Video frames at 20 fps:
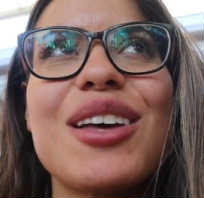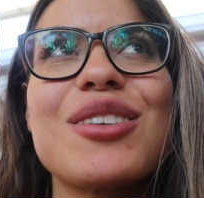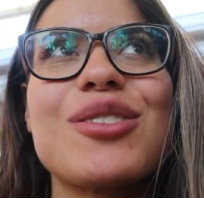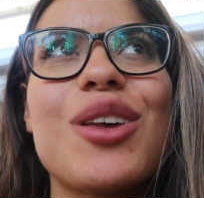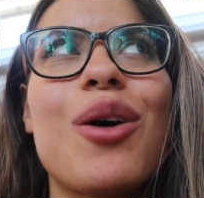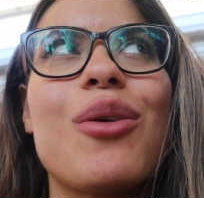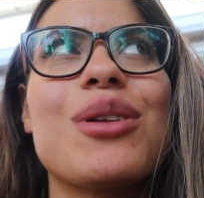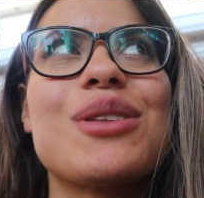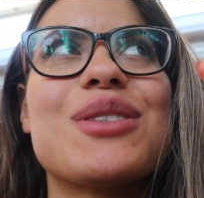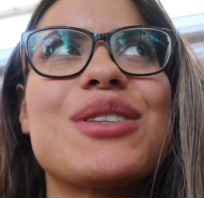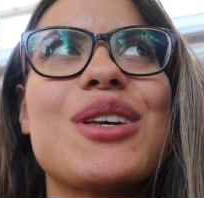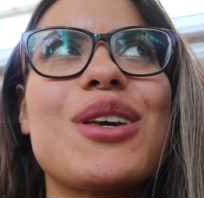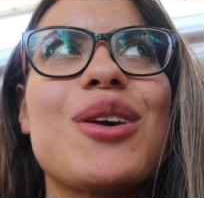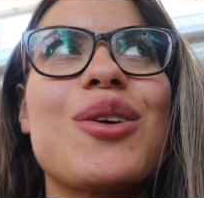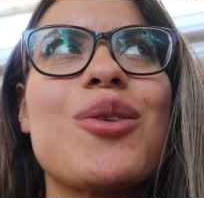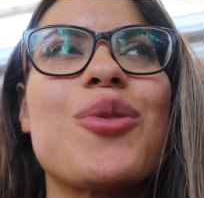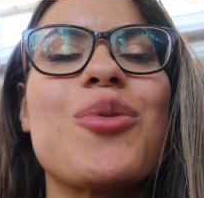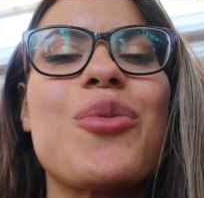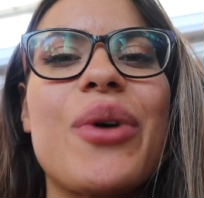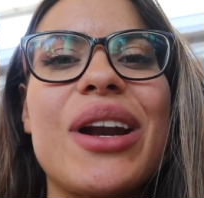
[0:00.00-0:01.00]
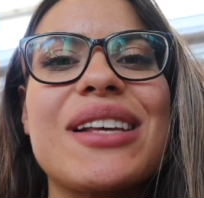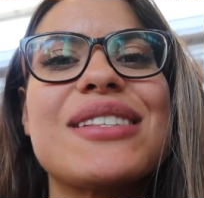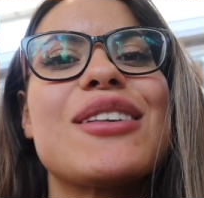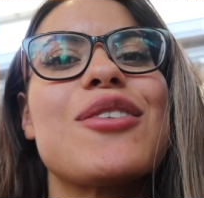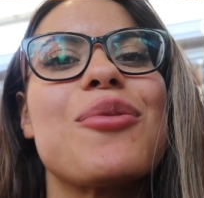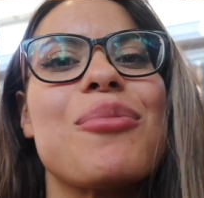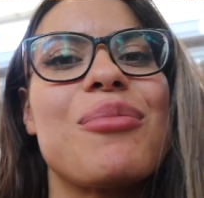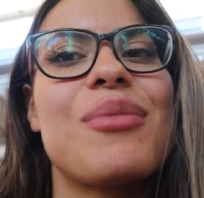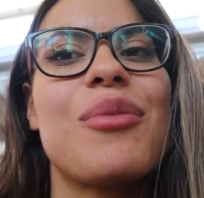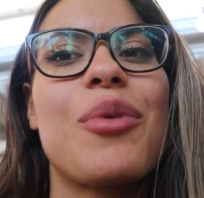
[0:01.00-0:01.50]
So I'll see you when
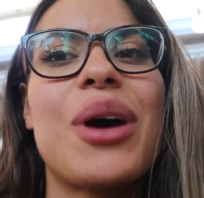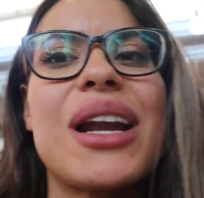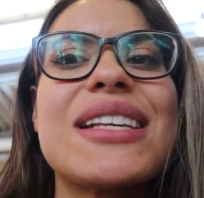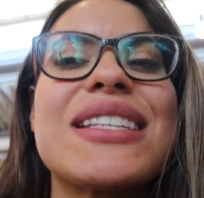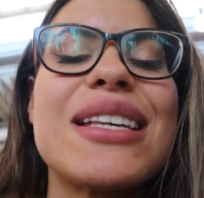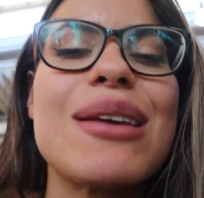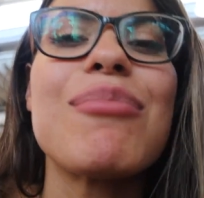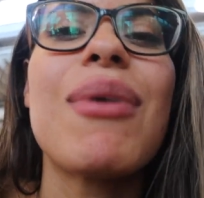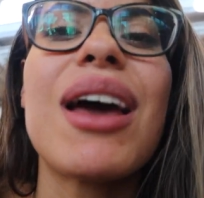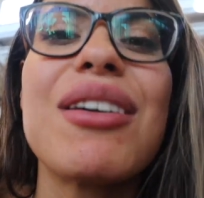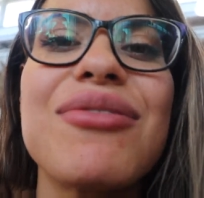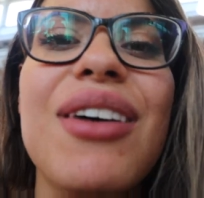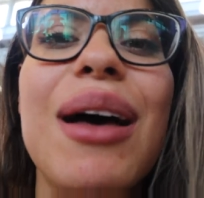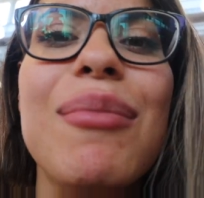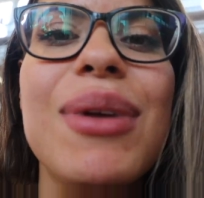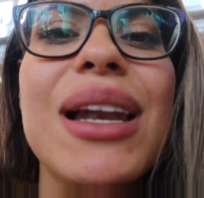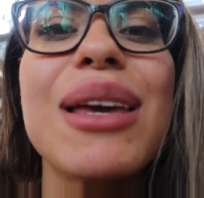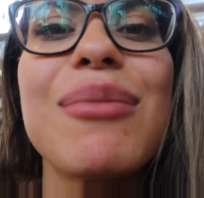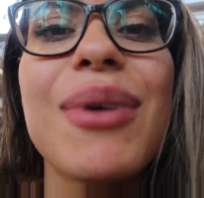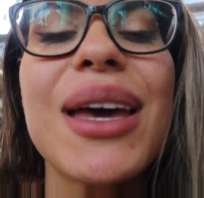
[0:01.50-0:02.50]
I see my family,